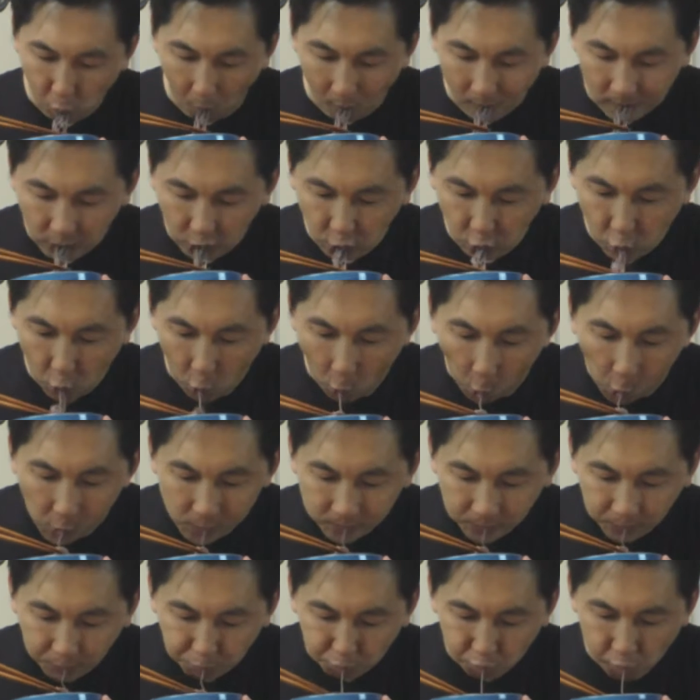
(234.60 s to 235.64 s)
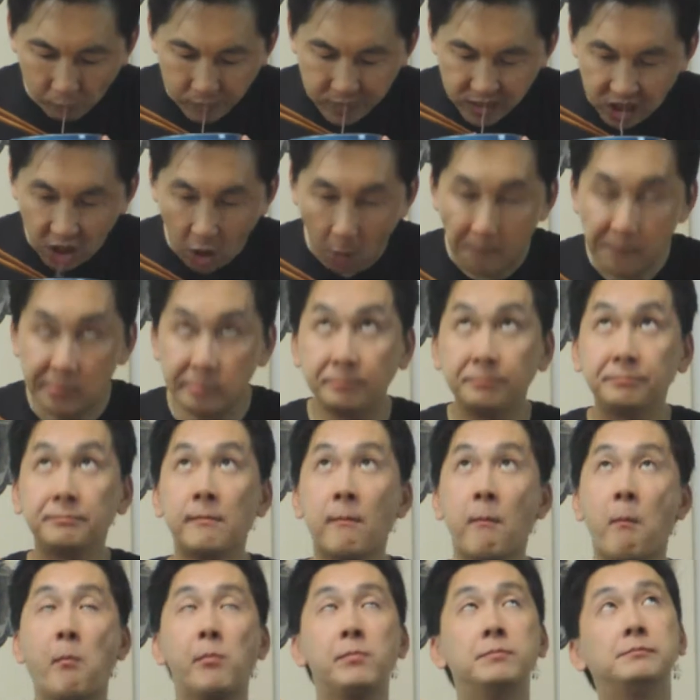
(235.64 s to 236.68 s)
very different from the norm.
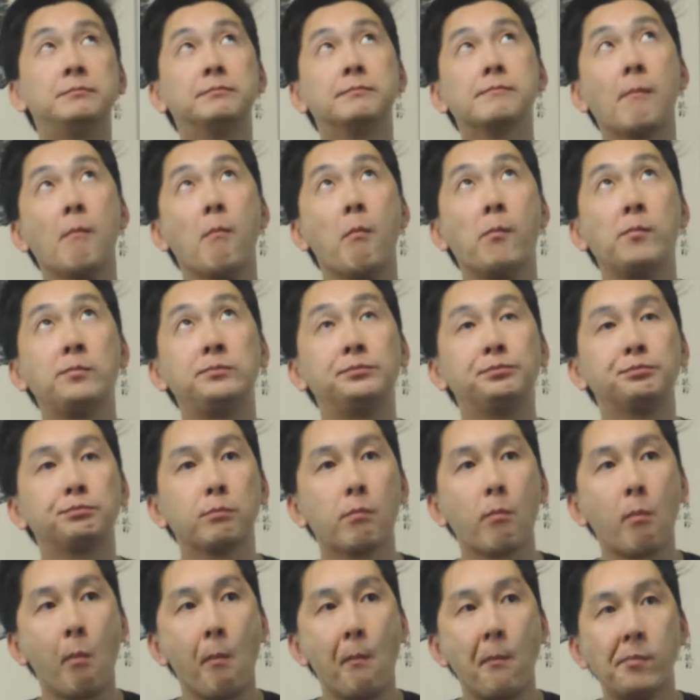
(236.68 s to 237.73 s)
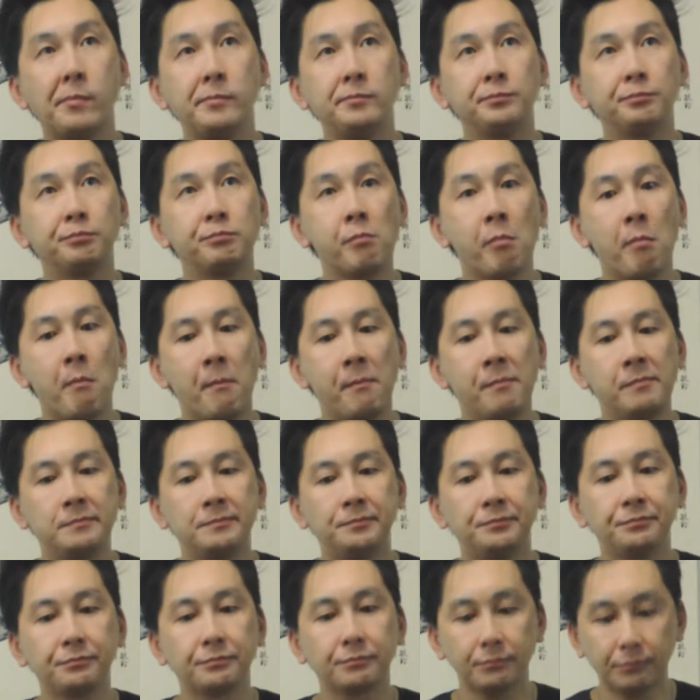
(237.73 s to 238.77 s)
This one is a dry mixed
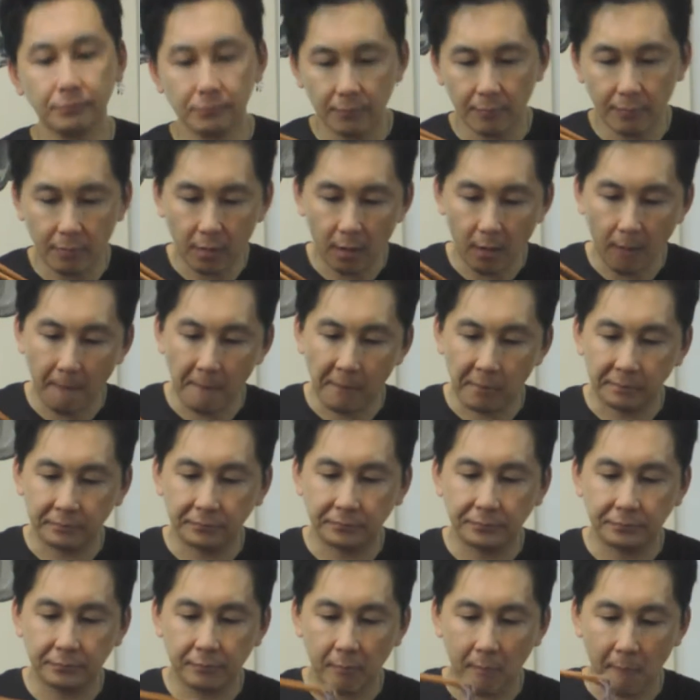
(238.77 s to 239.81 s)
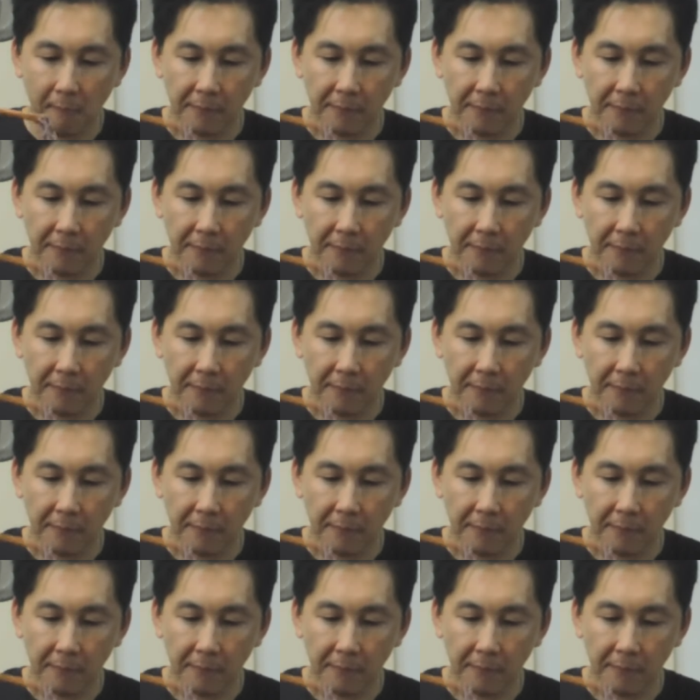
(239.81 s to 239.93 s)
recipe, so no soup.